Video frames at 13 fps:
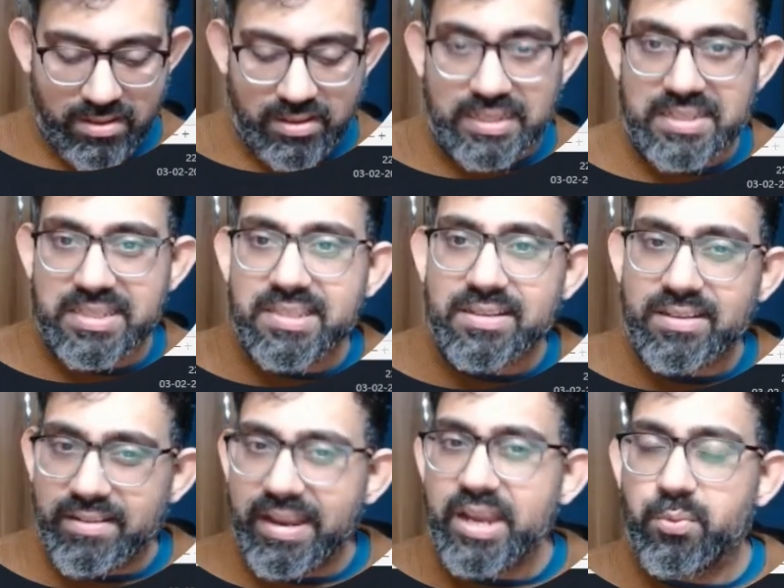this is a
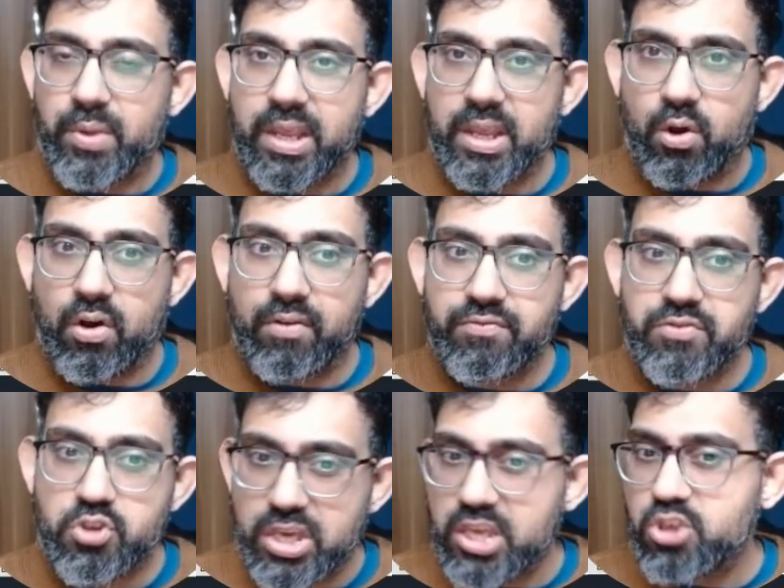great way of
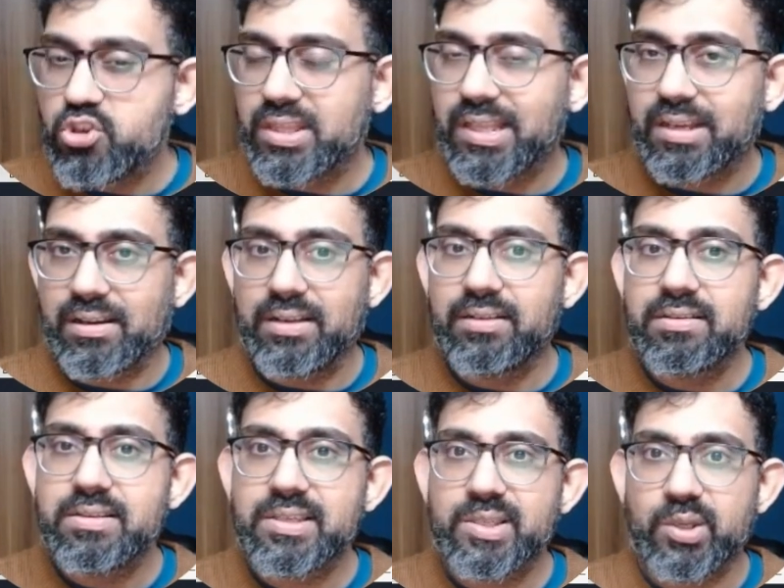changing the
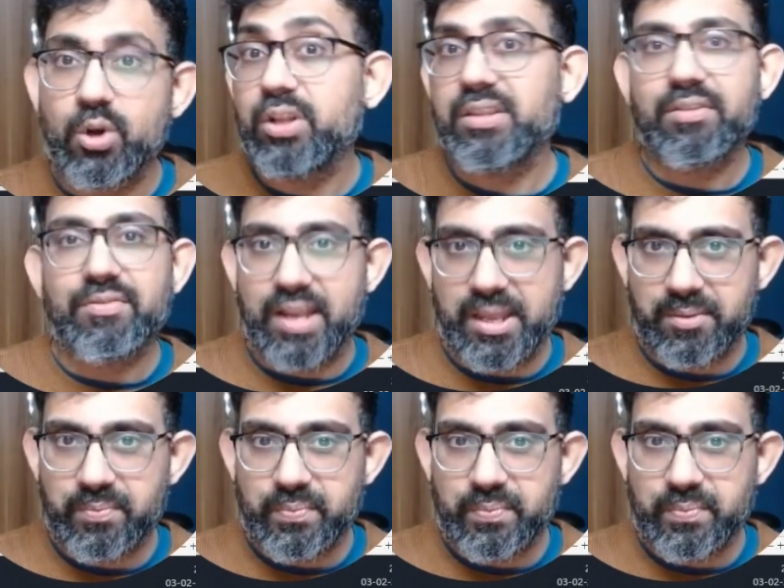colors on the fly.